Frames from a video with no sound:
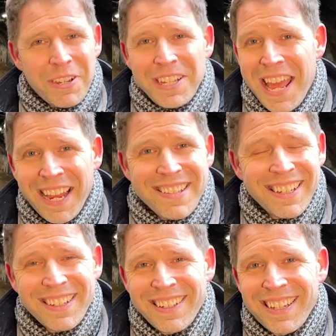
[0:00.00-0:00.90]
you're
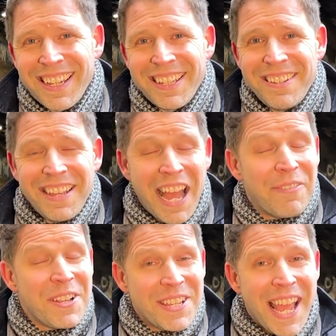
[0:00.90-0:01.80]
connecting and you
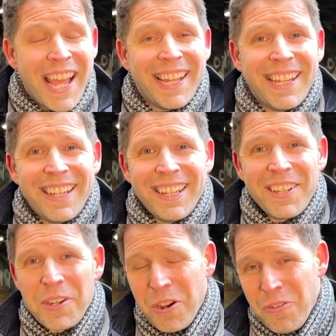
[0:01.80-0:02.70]
haven't yet
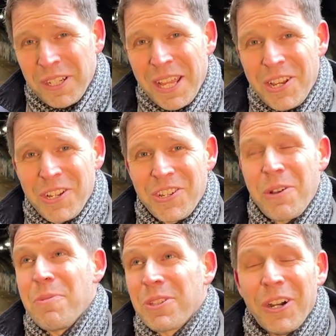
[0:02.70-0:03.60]
got a
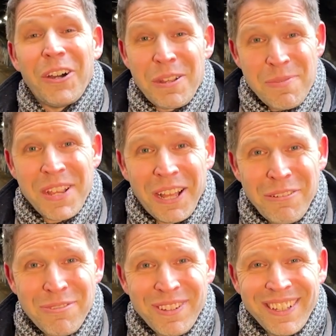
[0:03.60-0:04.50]
relationship with God
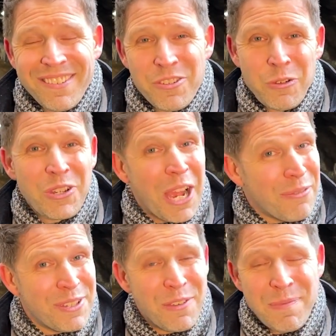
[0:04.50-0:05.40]
himself. So
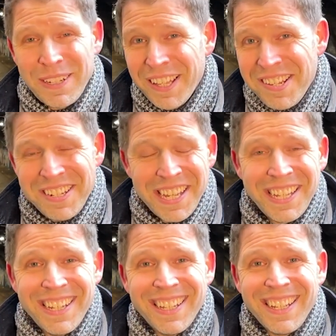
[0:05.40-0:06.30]
chuffed you've been listening
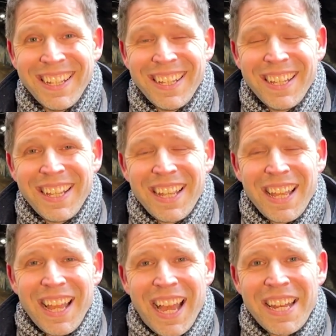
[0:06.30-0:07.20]
in.
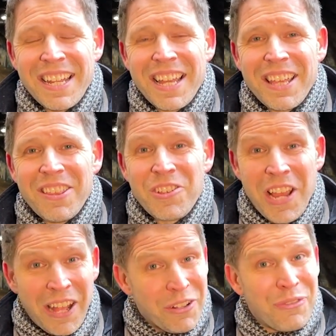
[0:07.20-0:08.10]
And the
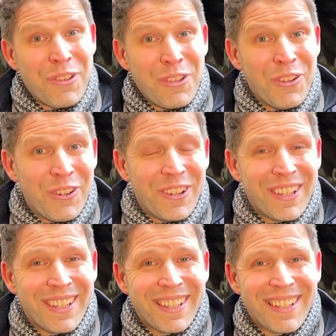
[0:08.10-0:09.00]
challenge for you,
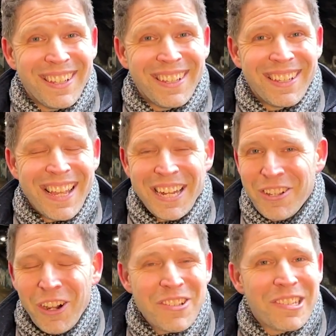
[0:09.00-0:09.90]
in
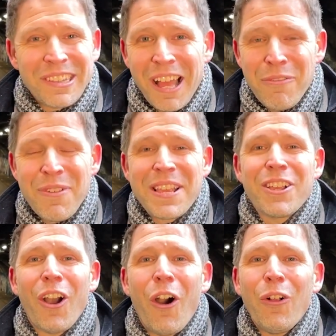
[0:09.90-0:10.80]
God's love, he
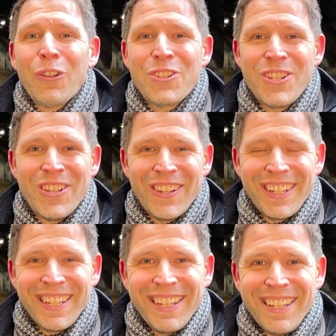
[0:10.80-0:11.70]
calls you
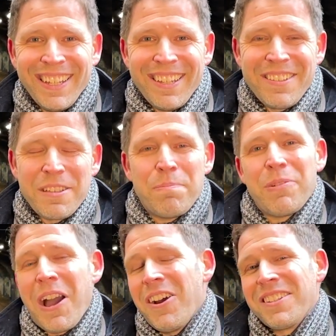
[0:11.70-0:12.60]
to
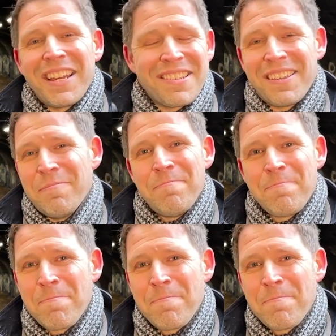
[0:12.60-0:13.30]
prioritize him.